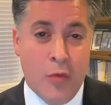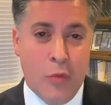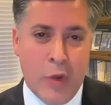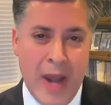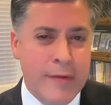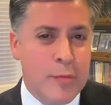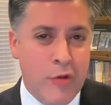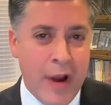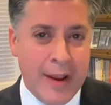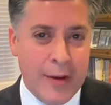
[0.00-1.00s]
When Alvin
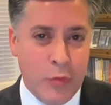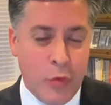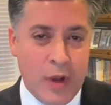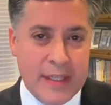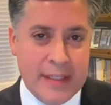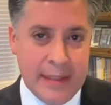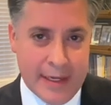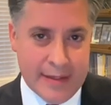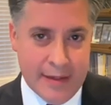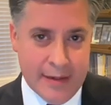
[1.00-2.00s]
Bragg was
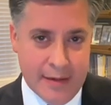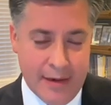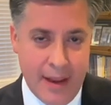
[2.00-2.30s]
elected,